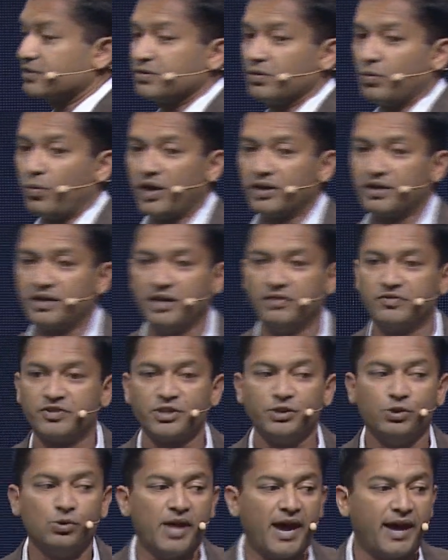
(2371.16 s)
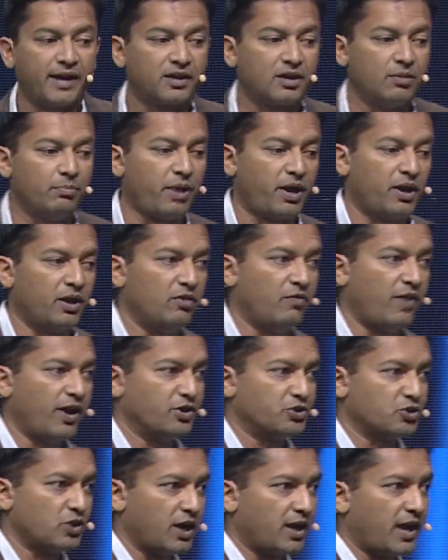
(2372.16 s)
what gives you that competitive
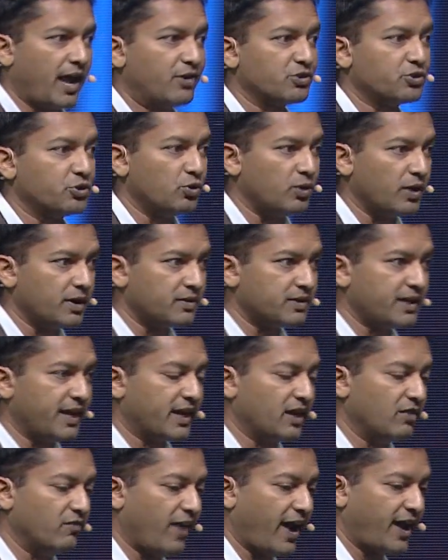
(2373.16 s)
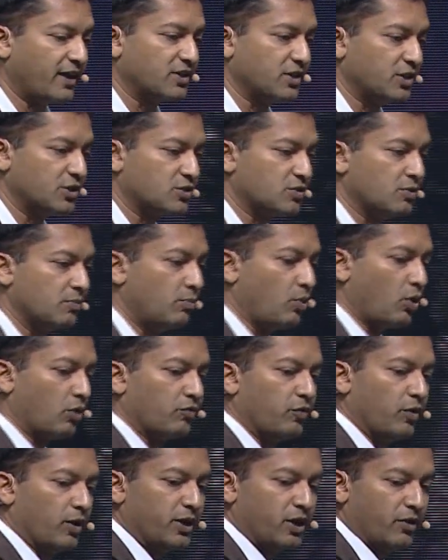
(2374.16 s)
edge, or allows you to take advantage more
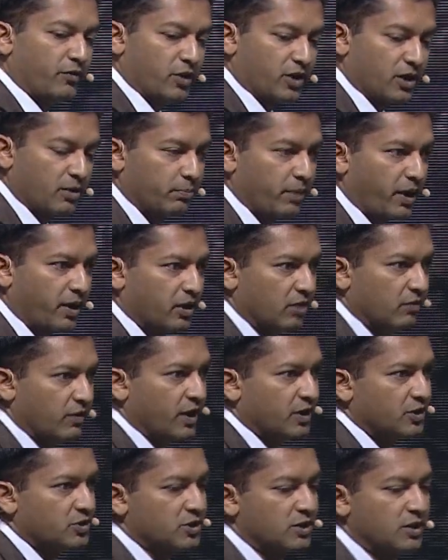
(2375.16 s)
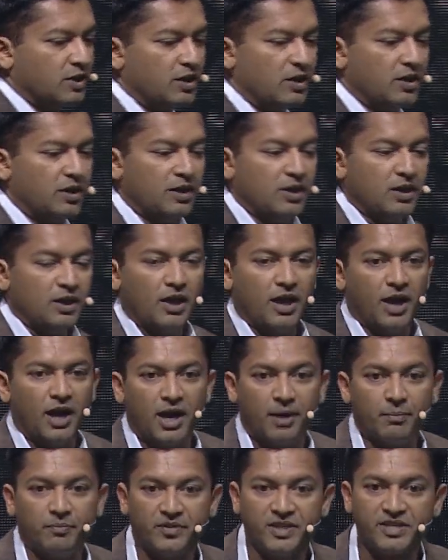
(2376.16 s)
fully of your competitive edge.
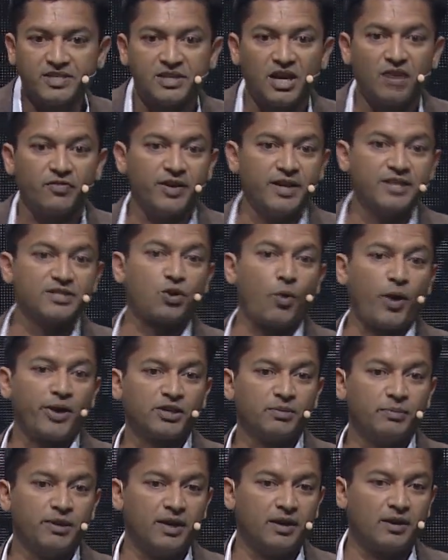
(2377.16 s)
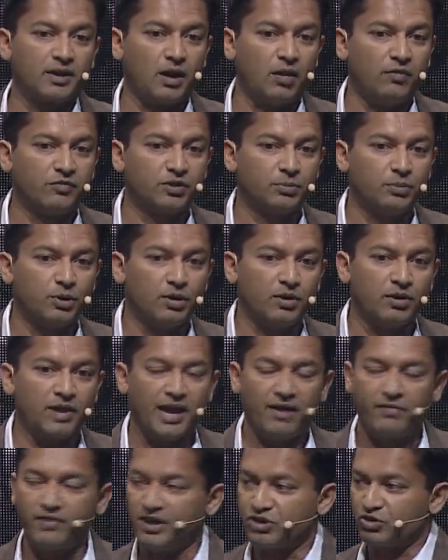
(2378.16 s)
This stuff is going to be uncomfortable.
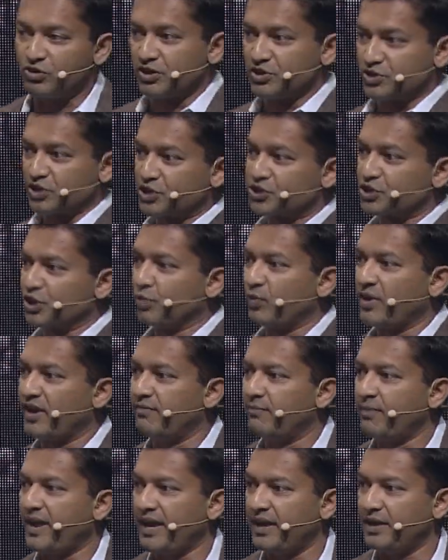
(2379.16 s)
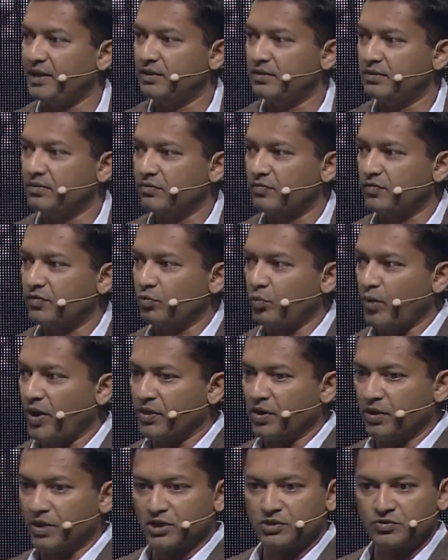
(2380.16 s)
Every transition we have made,
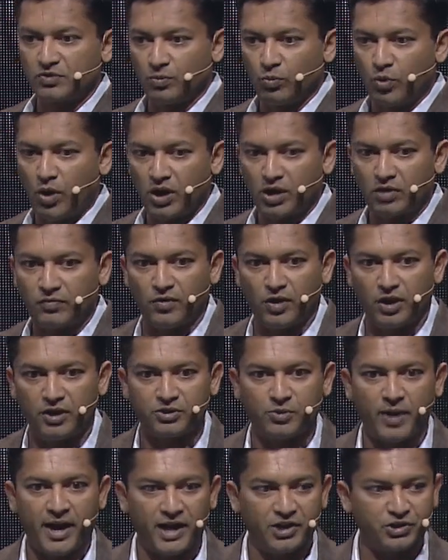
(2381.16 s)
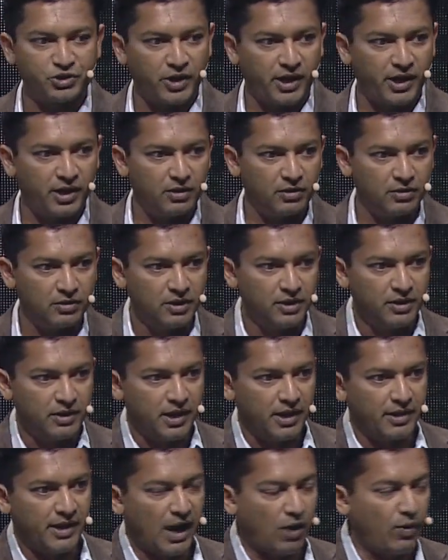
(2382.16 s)
whether it's from waterfall to agile
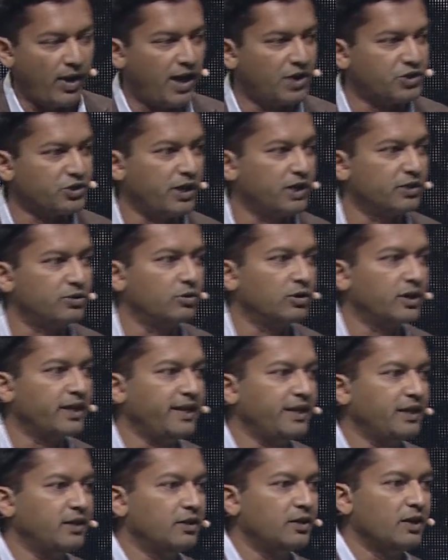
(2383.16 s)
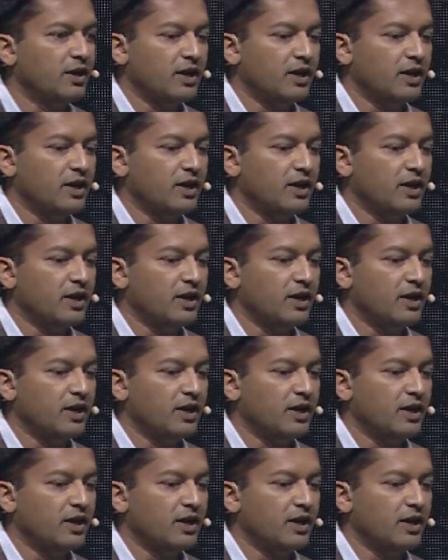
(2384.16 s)
and now agile to lean,